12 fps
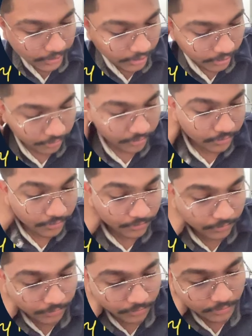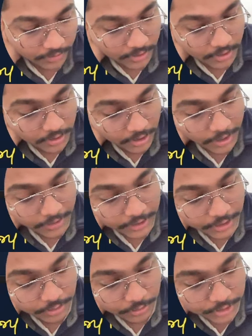out, I
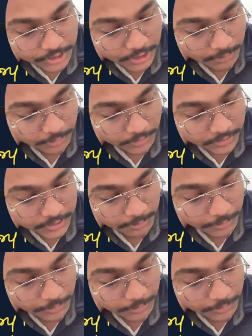need to jumble